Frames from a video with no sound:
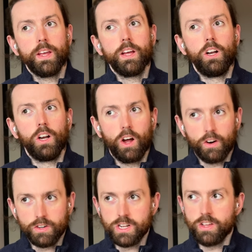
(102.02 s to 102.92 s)

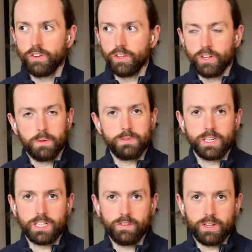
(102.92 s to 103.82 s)
Largely on the
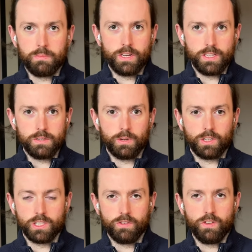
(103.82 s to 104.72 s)
objectivity piece,
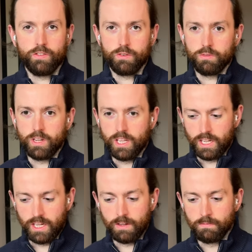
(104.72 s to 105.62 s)
because they've never
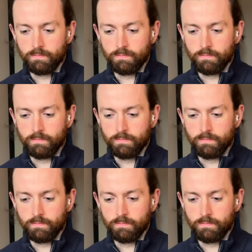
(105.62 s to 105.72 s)
really,